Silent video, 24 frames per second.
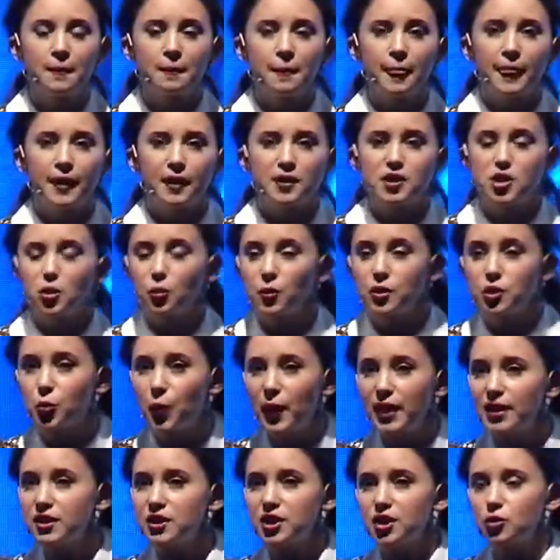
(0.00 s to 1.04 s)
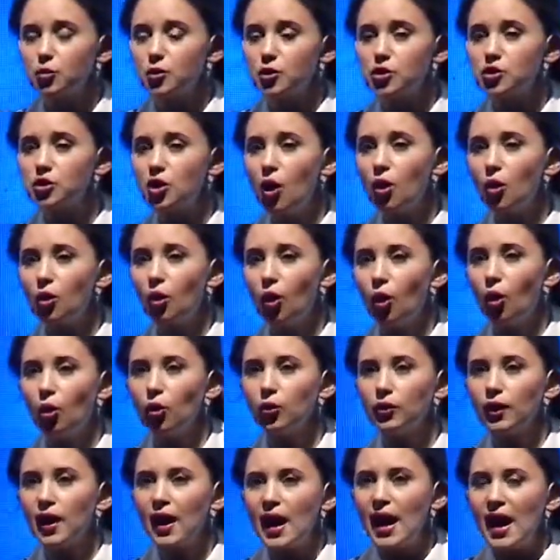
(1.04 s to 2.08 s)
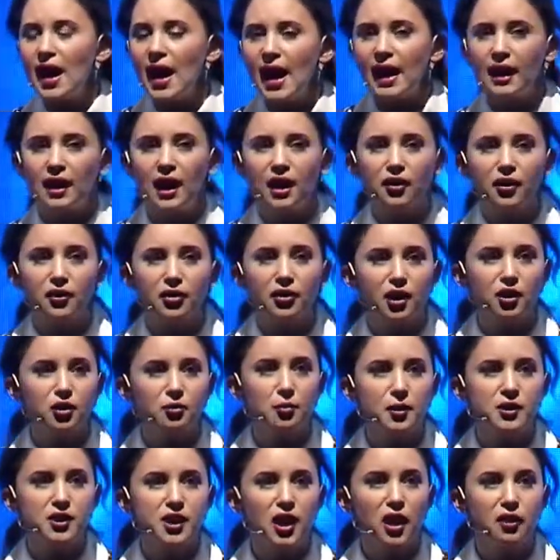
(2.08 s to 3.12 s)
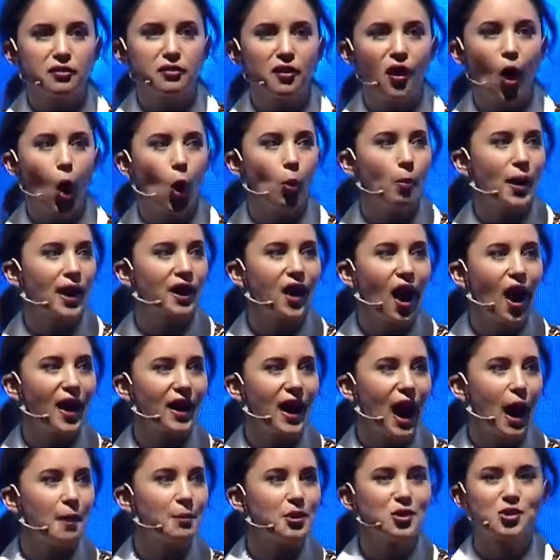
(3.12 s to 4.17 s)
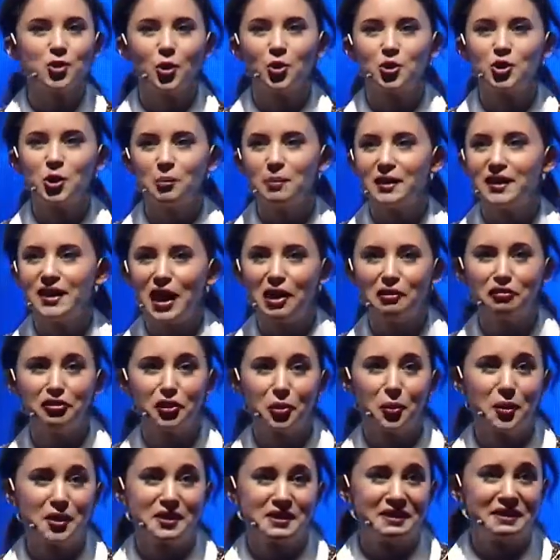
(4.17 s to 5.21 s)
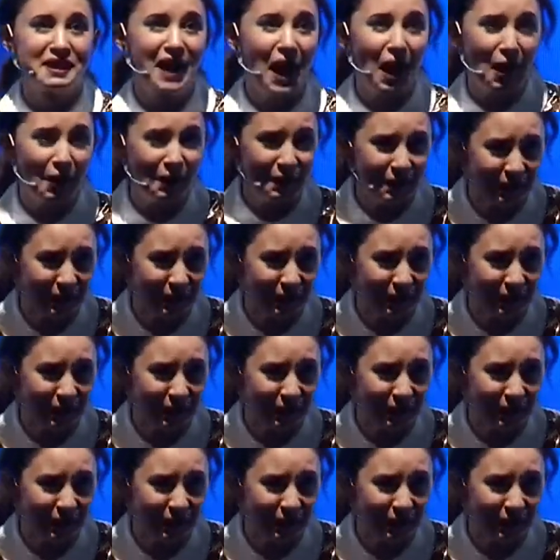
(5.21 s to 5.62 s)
because it was winter, it was so cold. And I thought of myself, oh my God, I'm a social media influencer now.